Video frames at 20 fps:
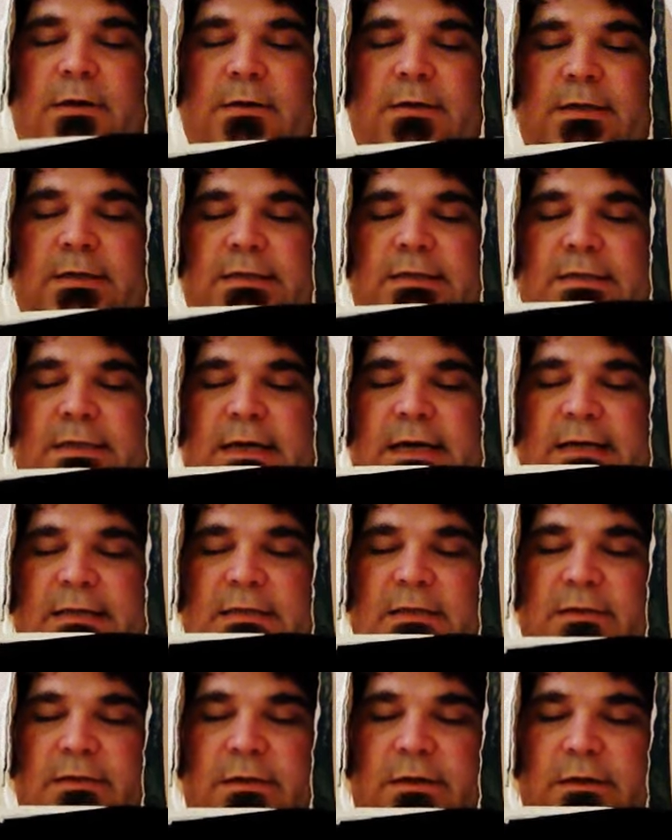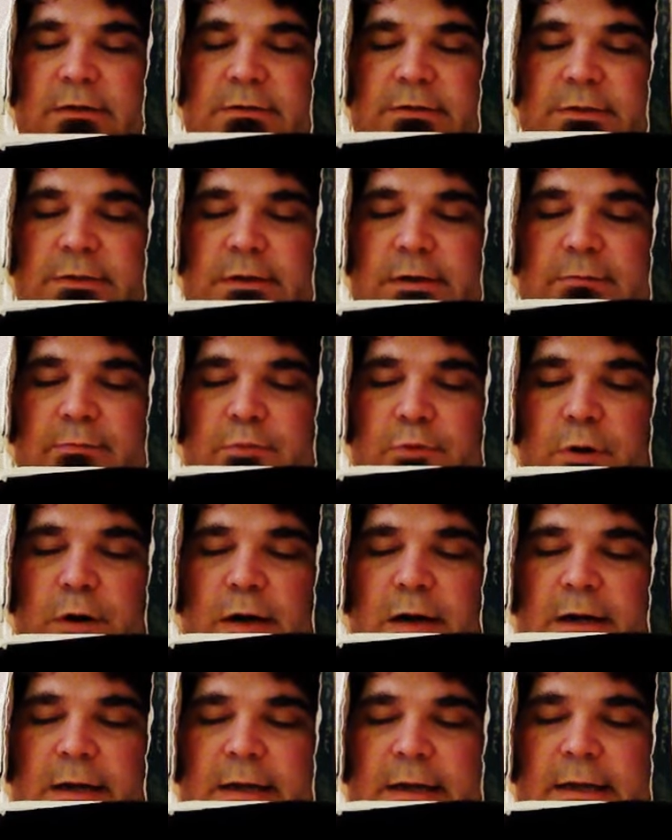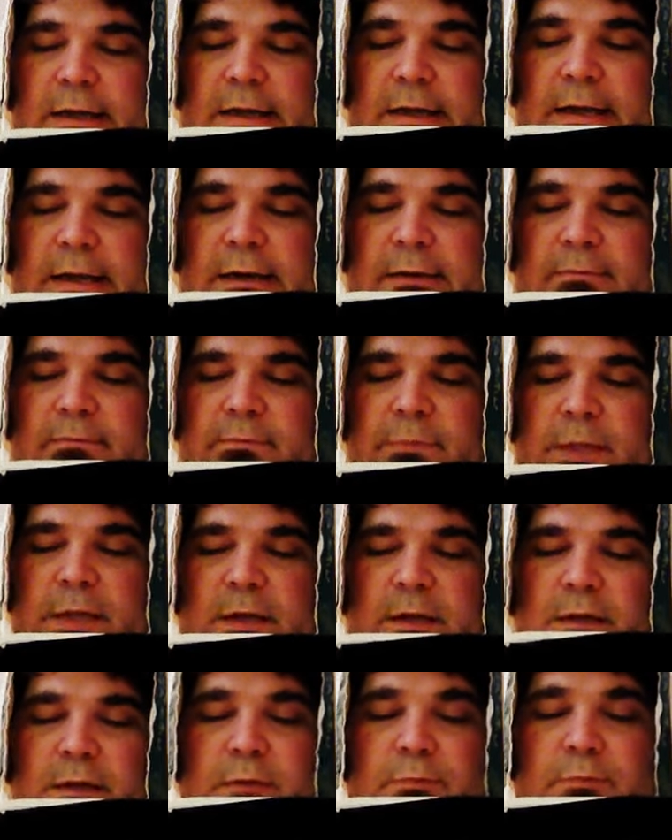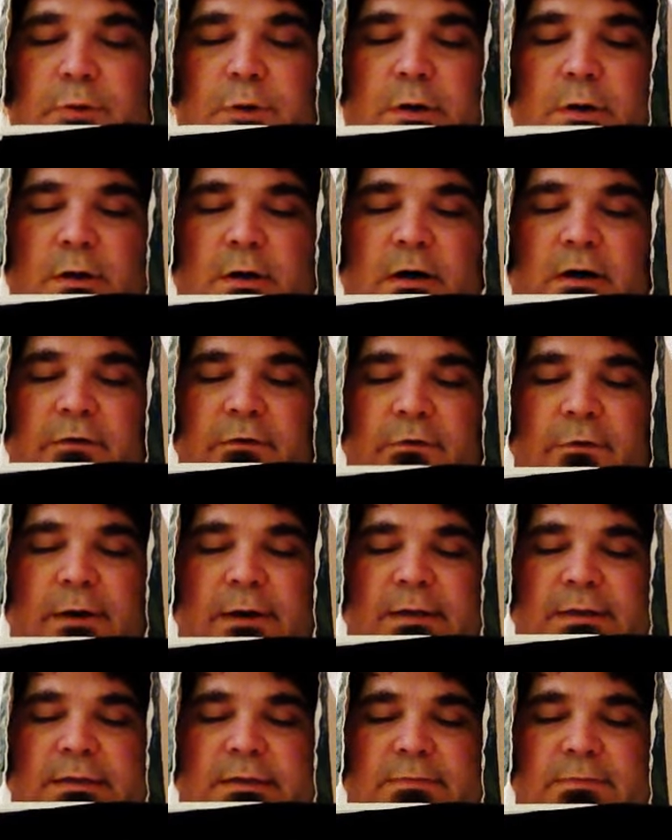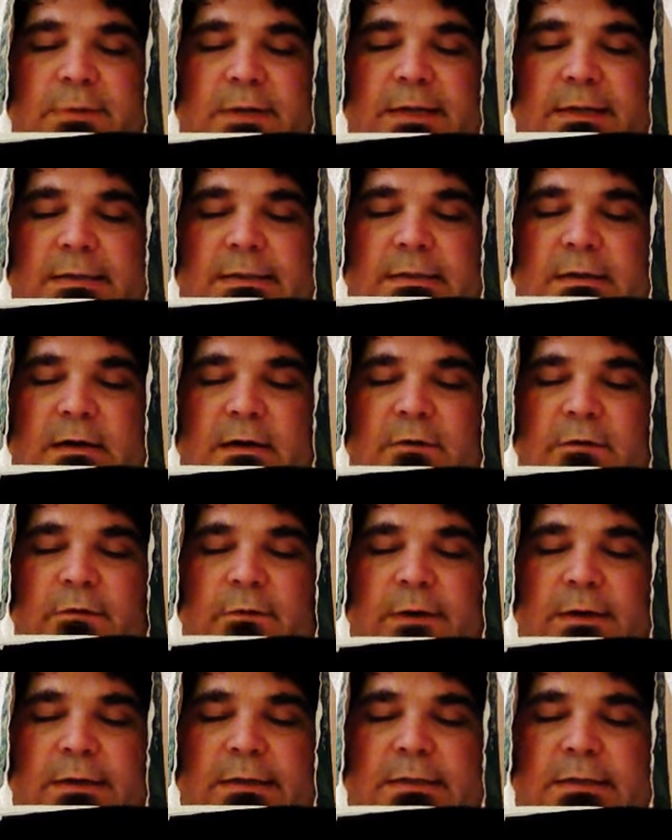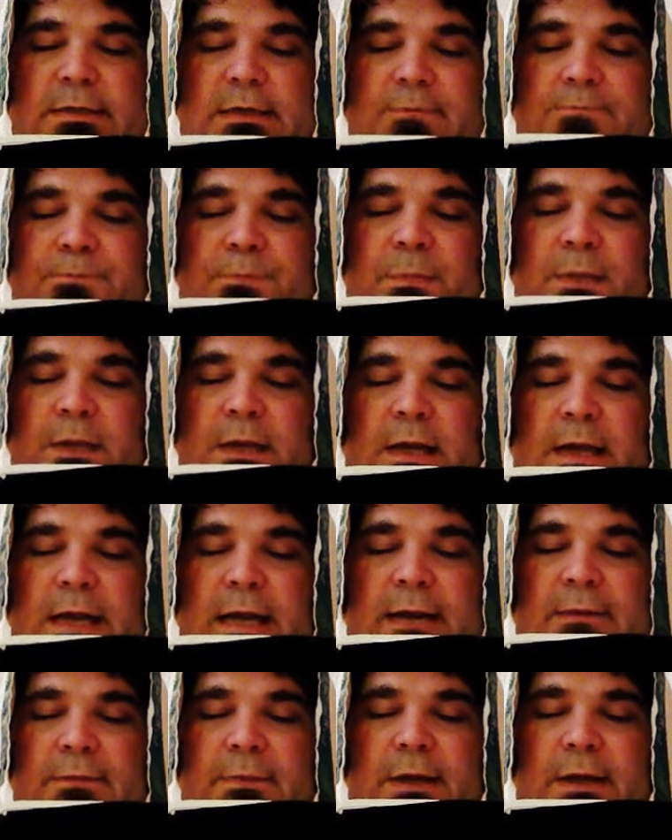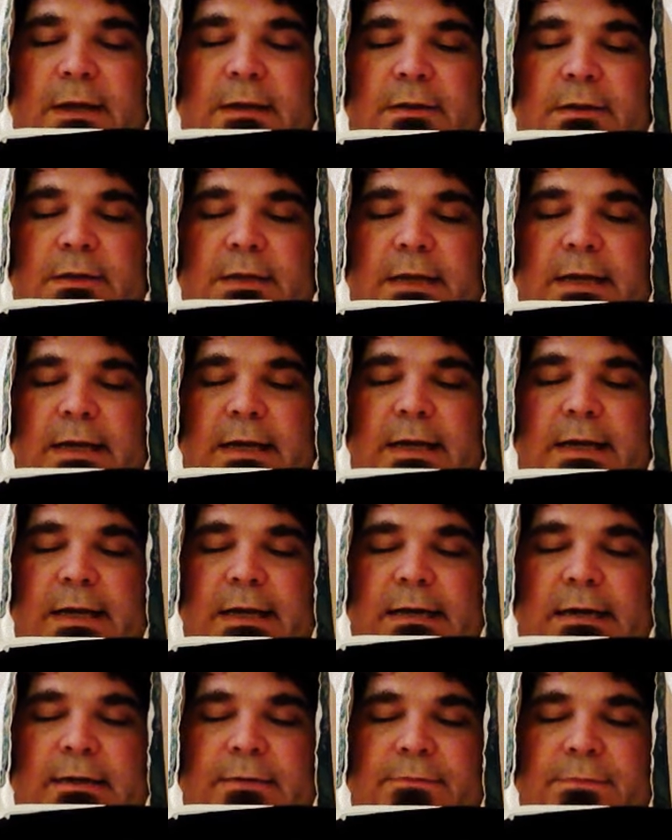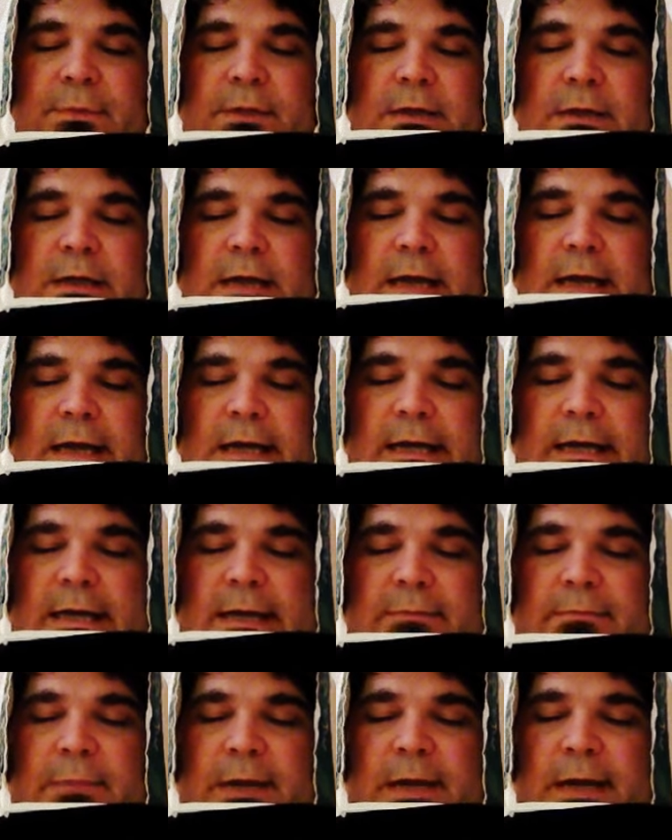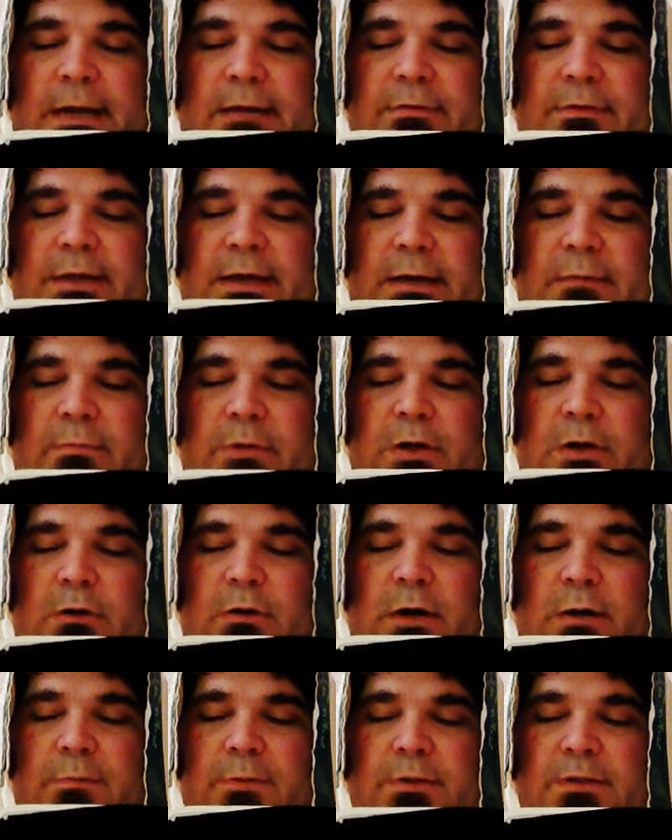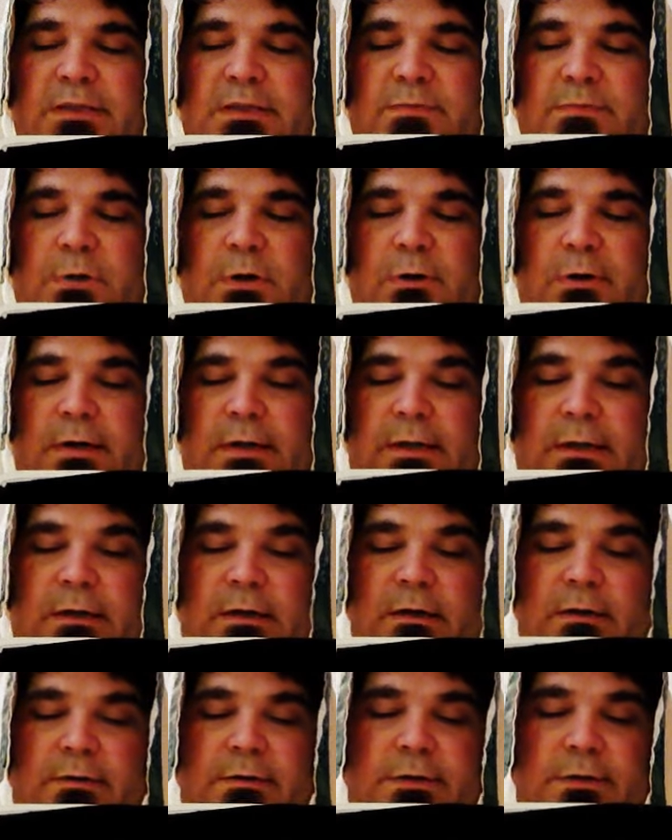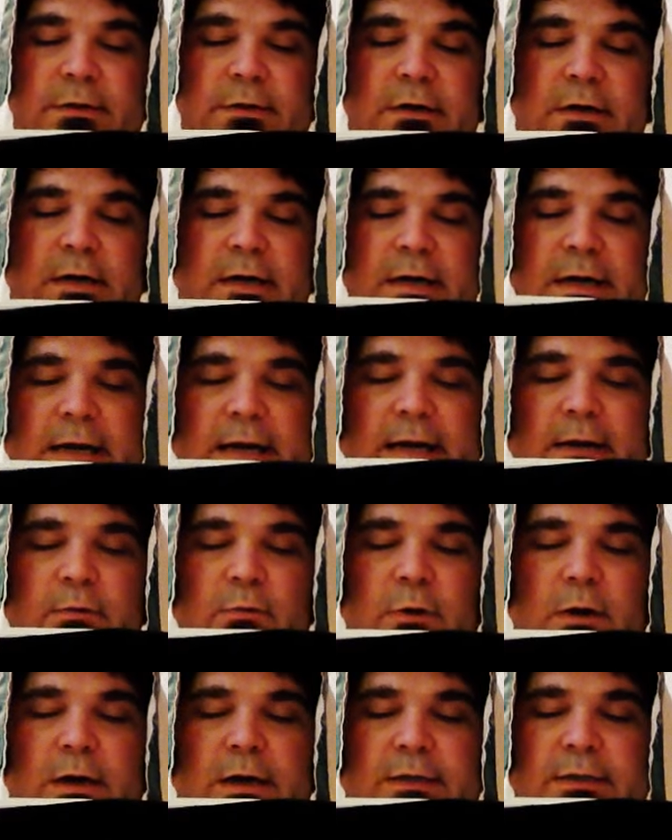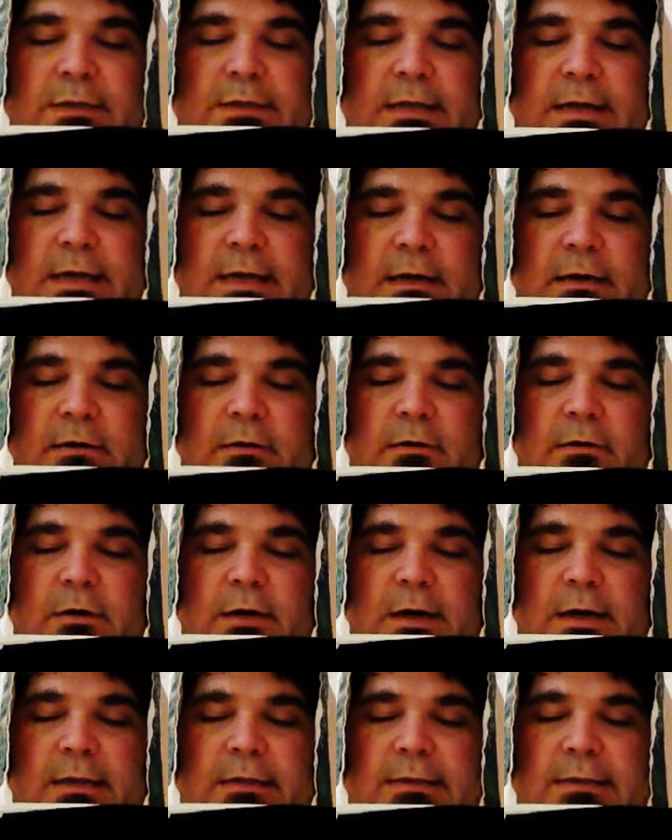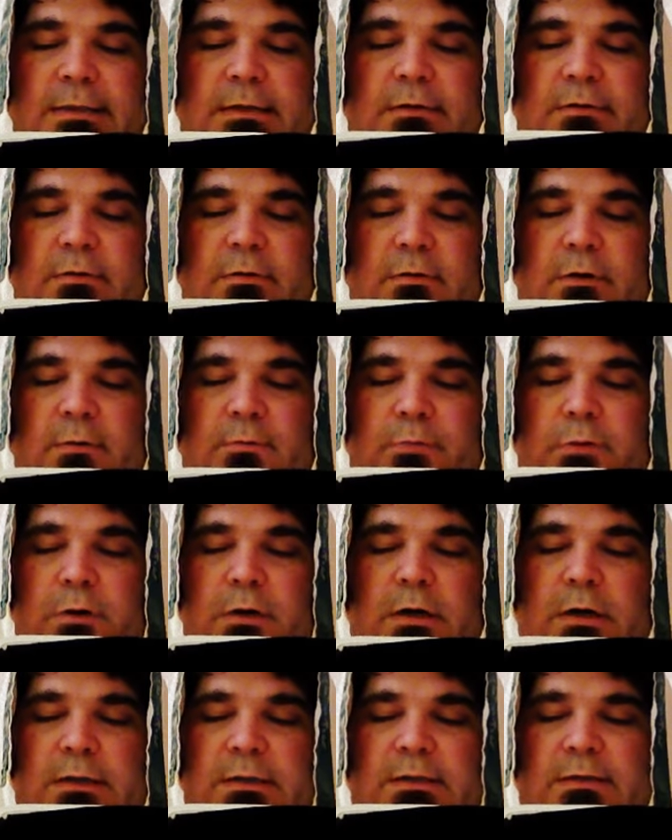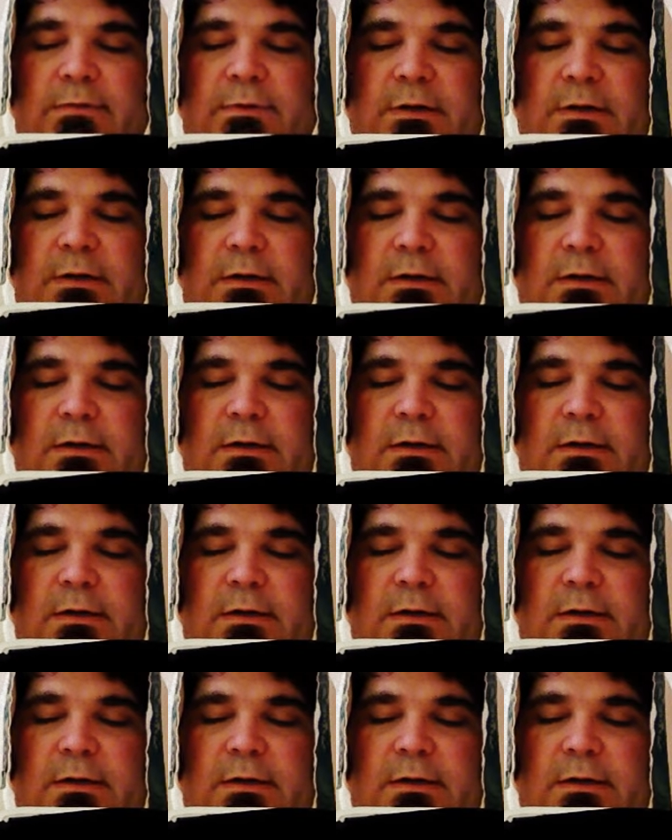the sides of the altar, and brought him the burnt offerings, peace offerings, and the head, and he made them go up in smoke in the altar, and he washed the inner organs and the lower parts of the